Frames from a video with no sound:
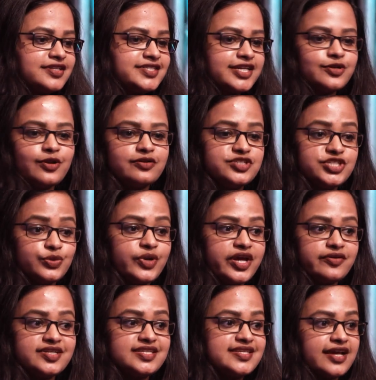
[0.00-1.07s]
technology
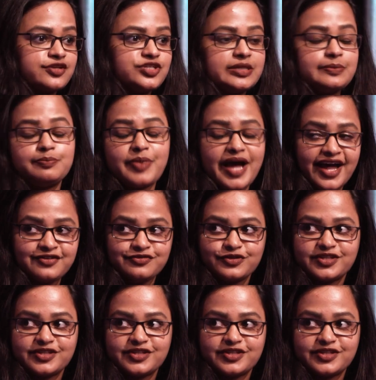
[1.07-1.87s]
where it is actually bad